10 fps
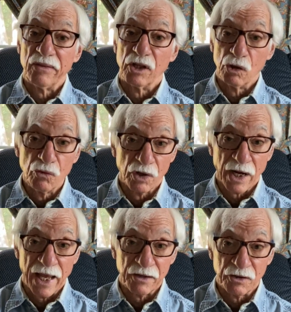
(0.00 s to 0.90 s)
the lunar
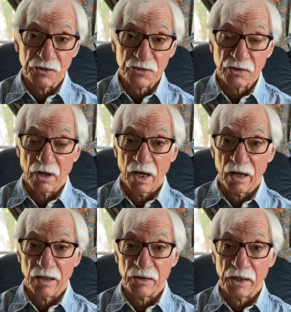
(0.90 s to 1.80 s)
landers,
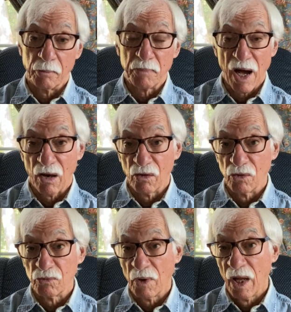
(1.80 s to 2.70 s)
the
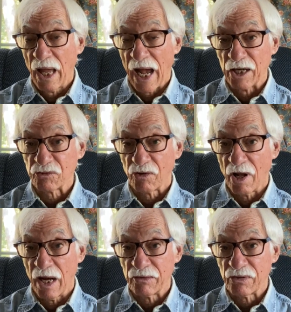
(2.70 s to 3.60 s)
Apollo
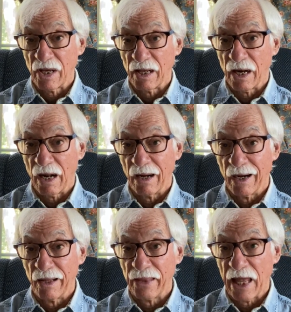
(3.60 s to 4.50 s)
astronauts, and
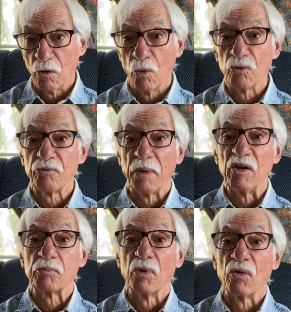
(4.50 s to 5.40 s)
that whole
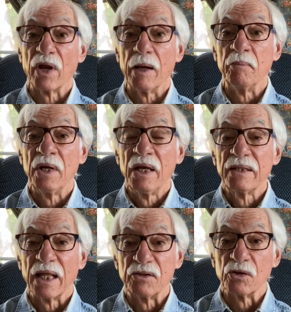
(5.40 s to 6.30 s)
space program
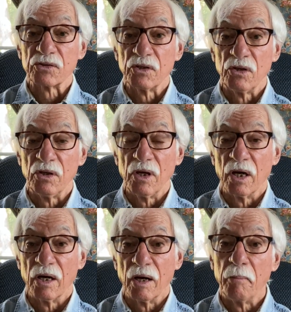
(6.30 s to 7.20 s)
that took the
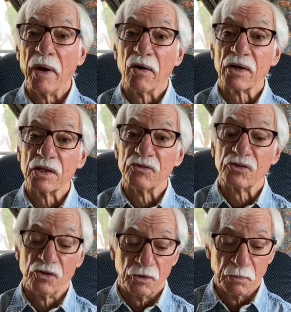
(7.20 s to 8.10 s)
Americans
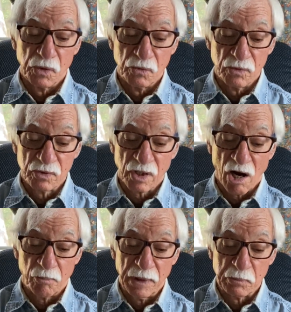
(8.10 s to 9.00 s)
to the moon, took
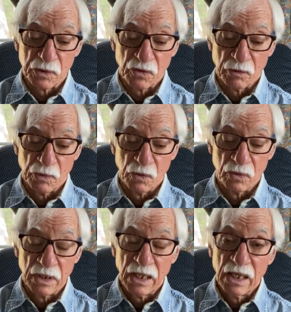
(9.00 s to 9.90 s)
our people to the
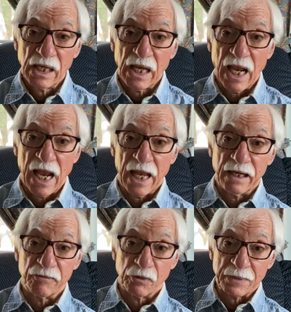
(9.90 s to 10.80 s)
moon.
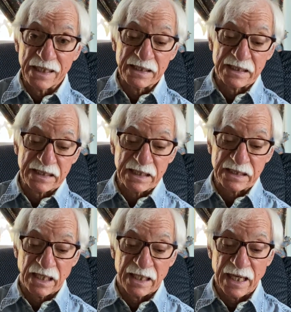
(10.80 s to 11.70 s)
And from
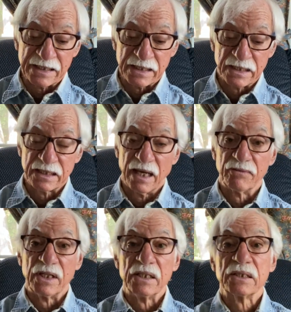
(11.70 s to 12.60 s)
1960 to the
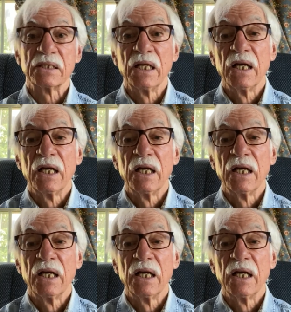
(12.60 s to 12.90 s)
1970s,